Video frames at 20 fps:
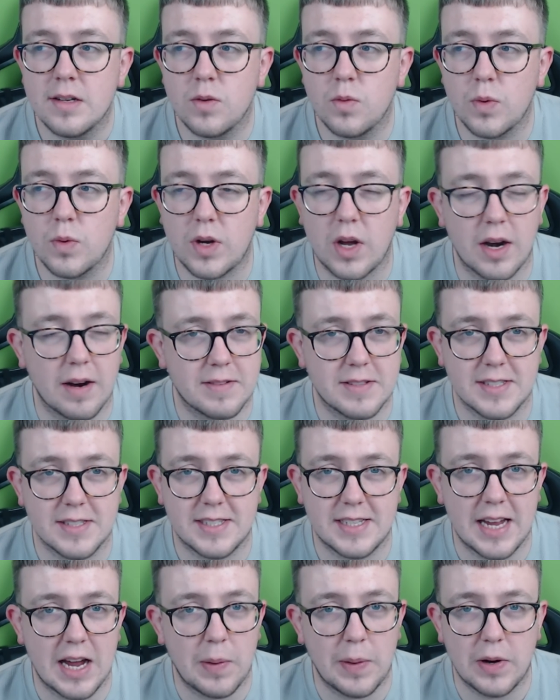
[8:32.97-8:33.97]
we're gonna have to
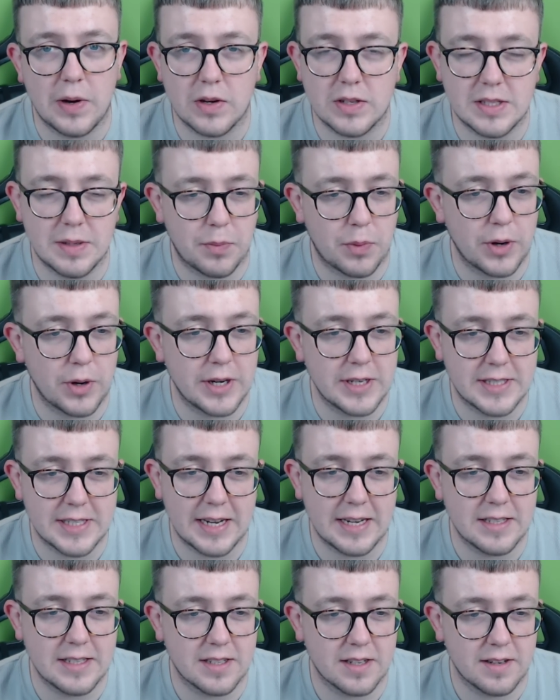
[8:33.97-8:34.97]
see how he looks in
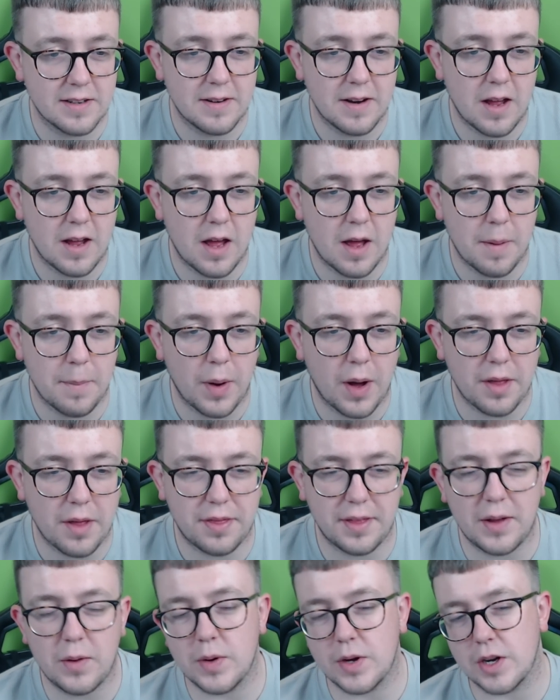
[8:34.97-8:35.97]
pre-season, but I
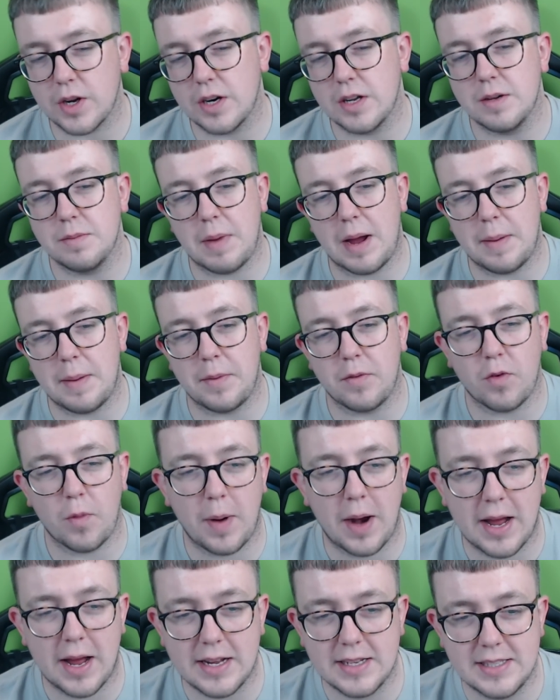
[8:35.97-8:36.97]
think we're gonna maybe
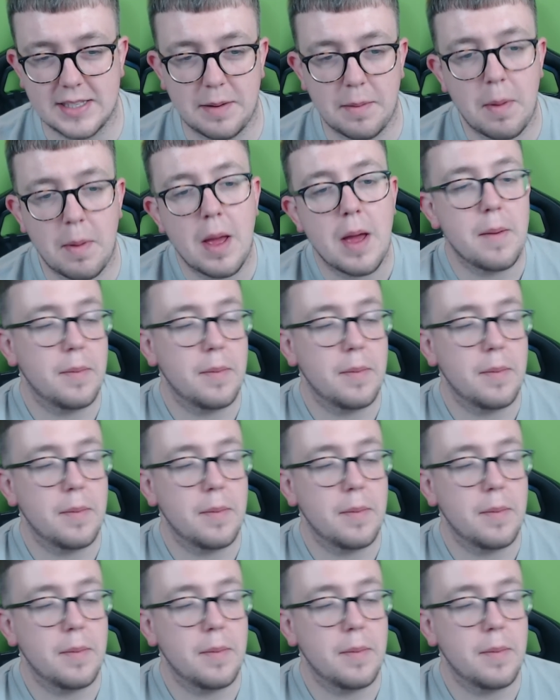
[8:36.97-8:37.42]
replace him.